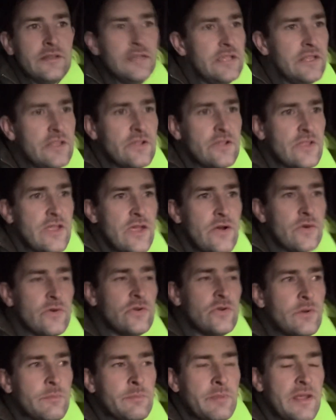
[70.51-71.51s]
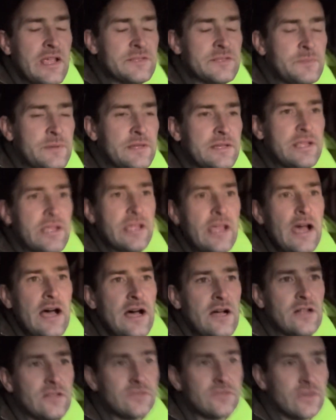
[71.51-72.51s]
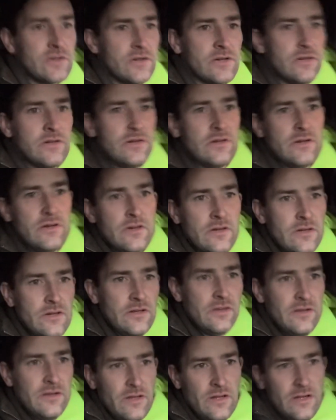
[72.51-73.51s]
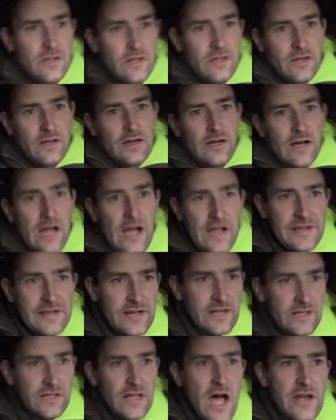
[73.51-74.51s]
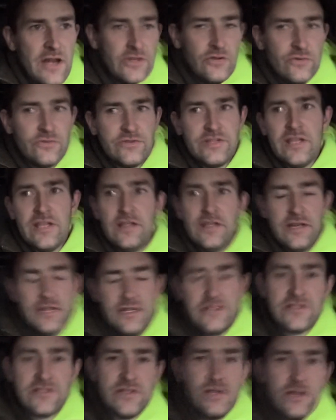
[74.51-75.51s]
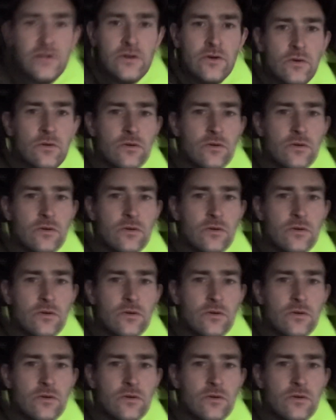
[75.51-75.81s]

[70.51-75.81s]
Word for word: Either they were doing basement digouts, or I did a lot of utilities too.